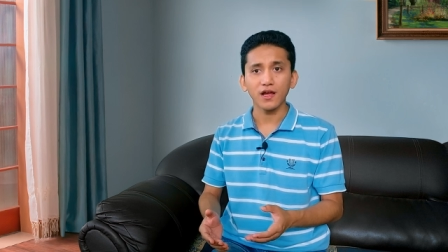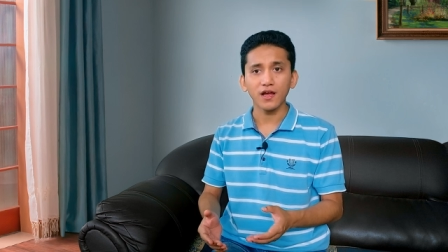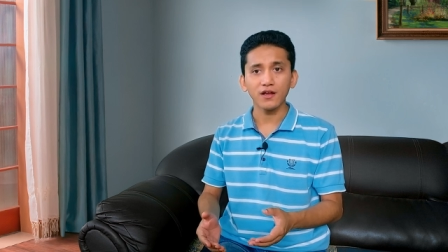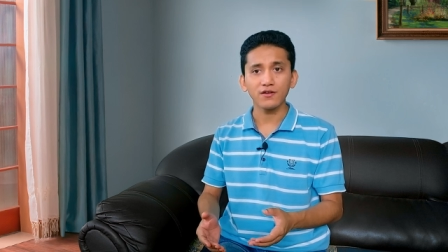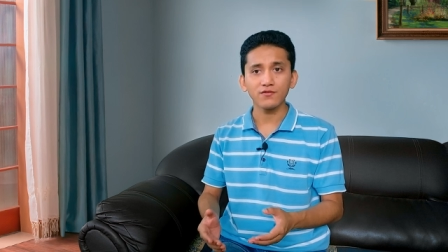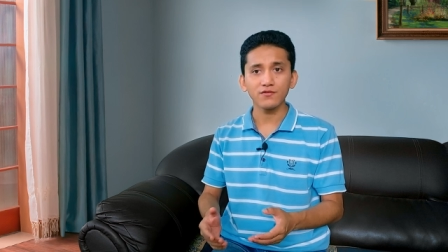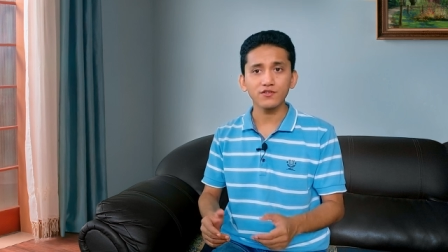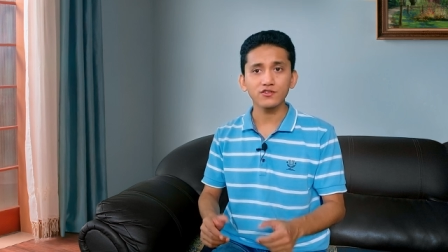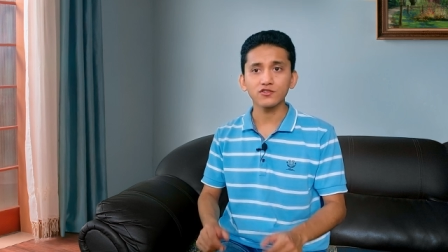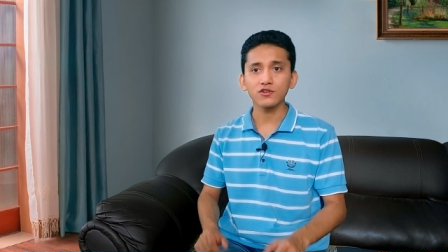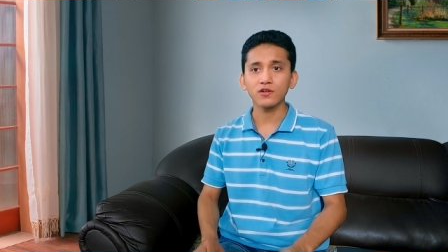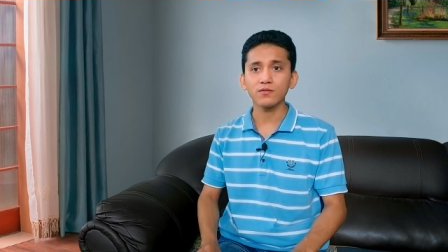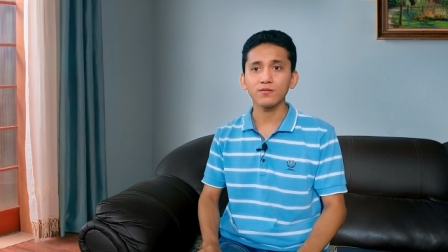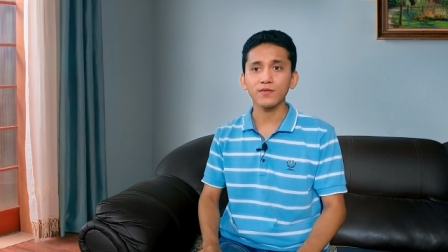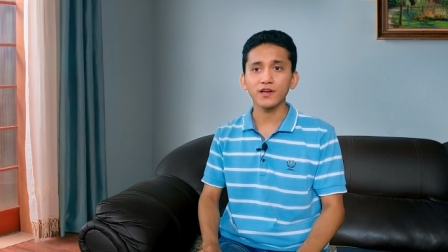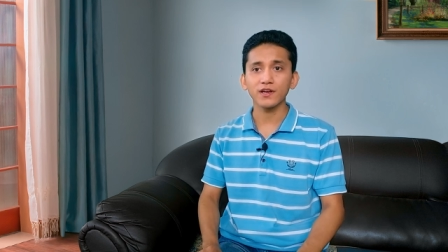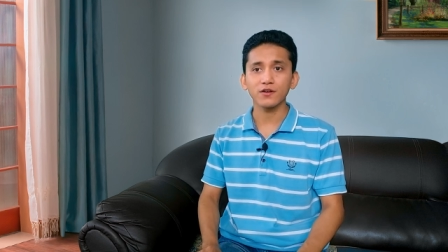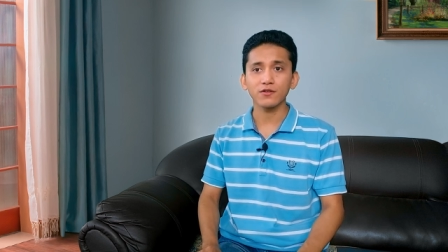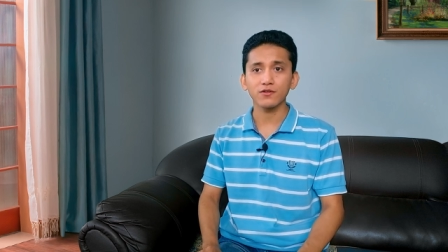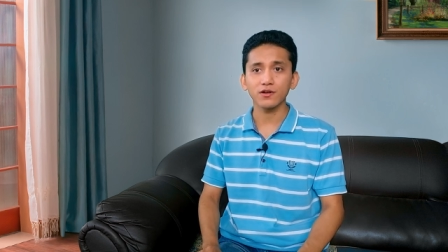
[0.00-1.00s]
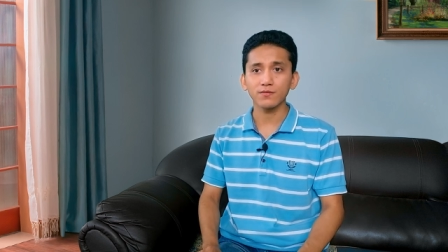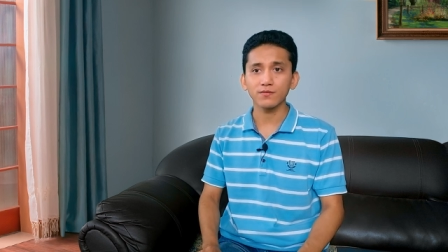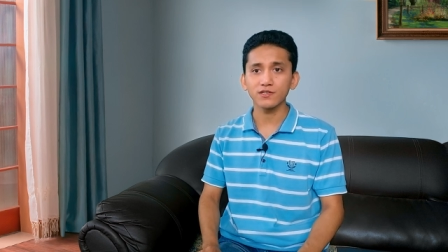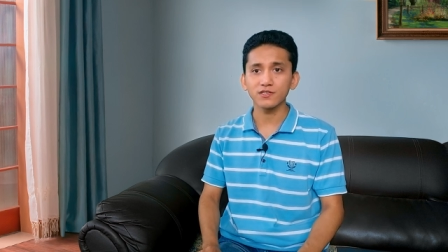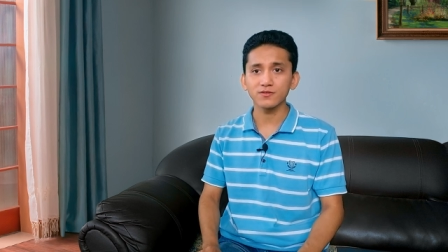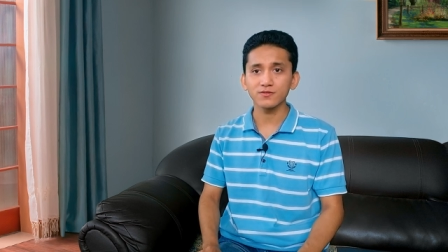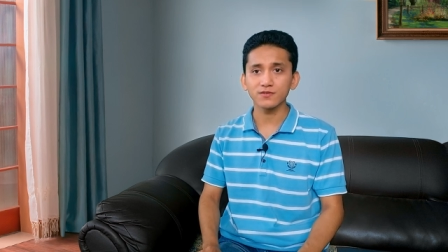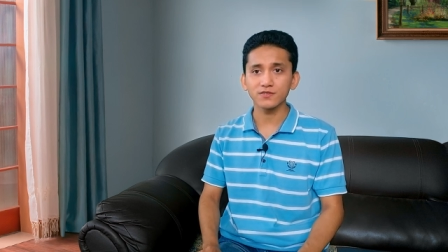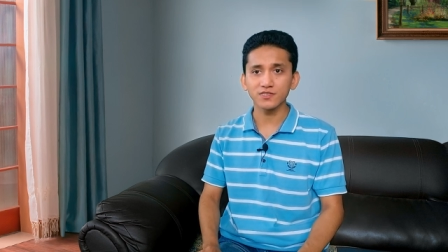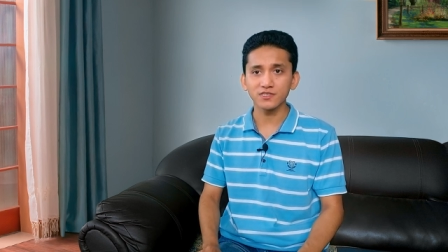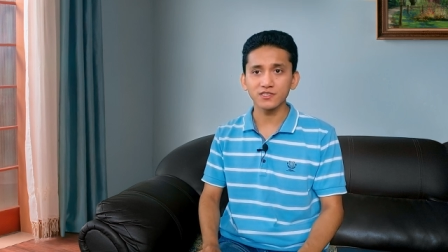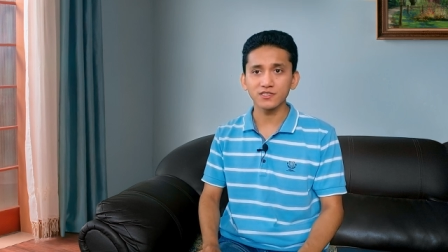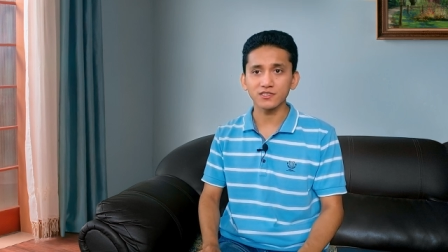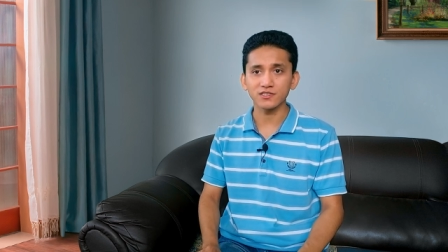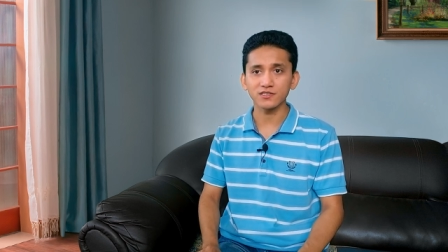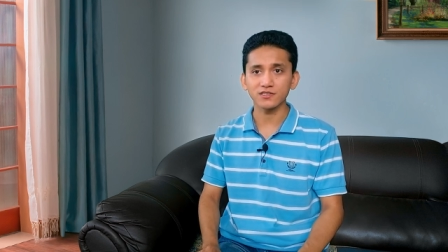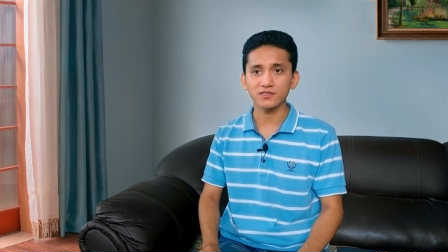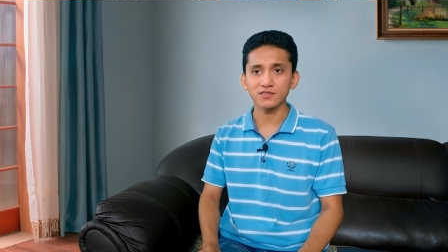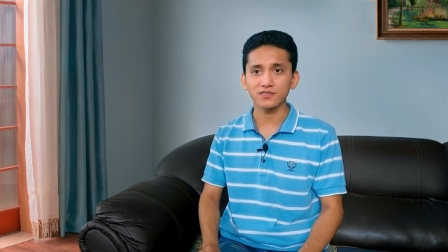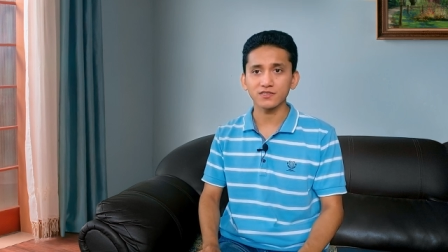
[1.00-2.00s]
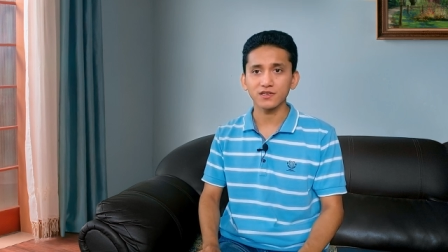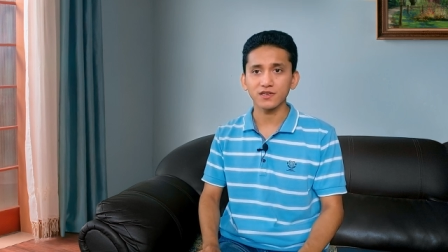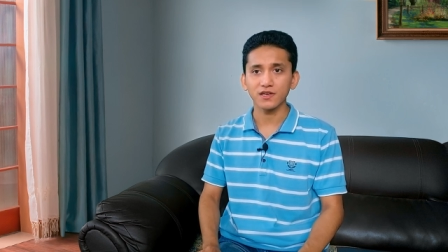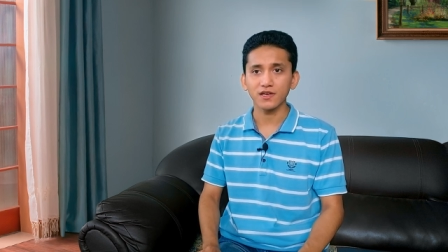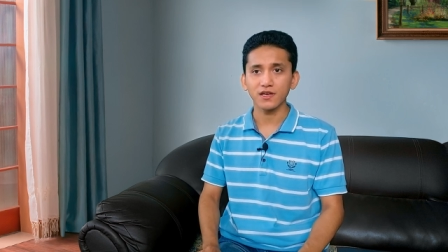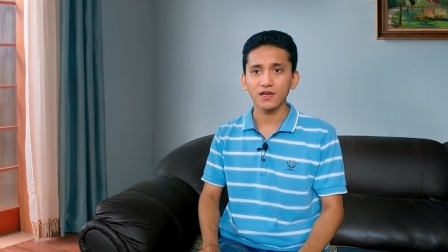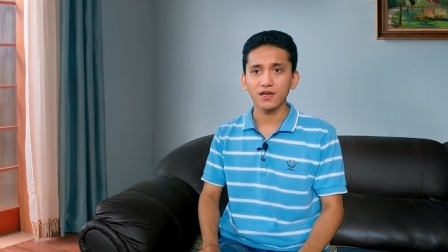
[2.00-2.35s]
and resolve my corrupt dispositions